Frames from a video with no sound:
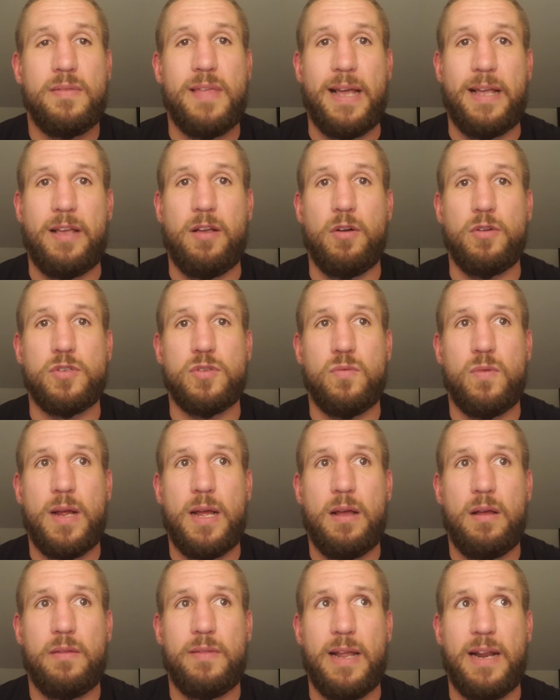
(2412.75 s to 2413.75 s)
that goes
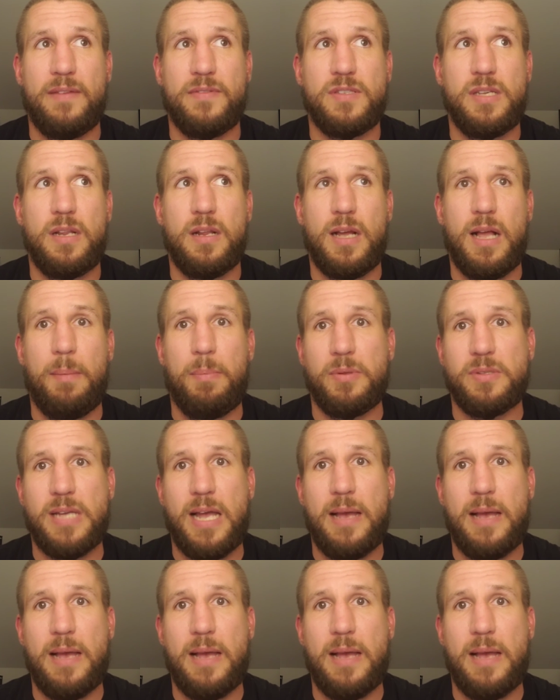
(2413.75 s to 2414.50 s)
around that I've seen a couple